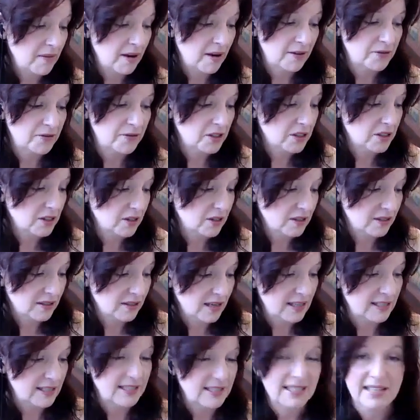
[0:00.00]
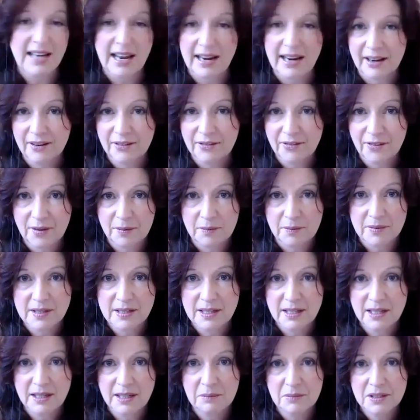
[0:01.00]
I've just got a stack of them
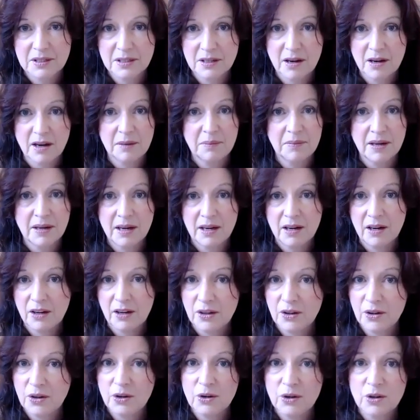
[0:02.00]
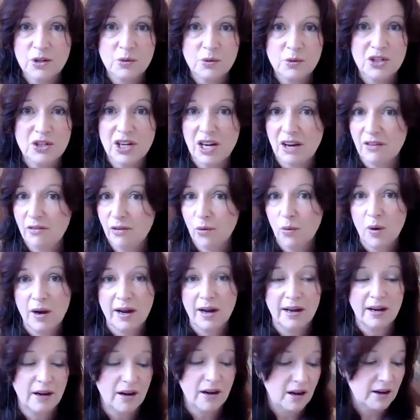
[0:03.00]
sitting beside me, and I use whichever
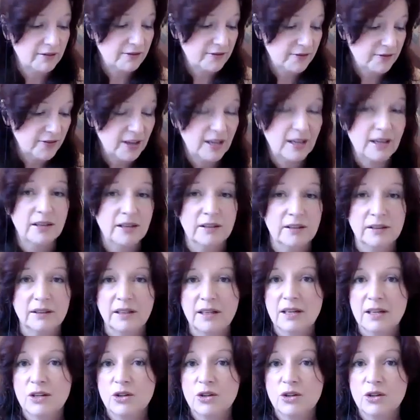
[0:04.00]
one I feel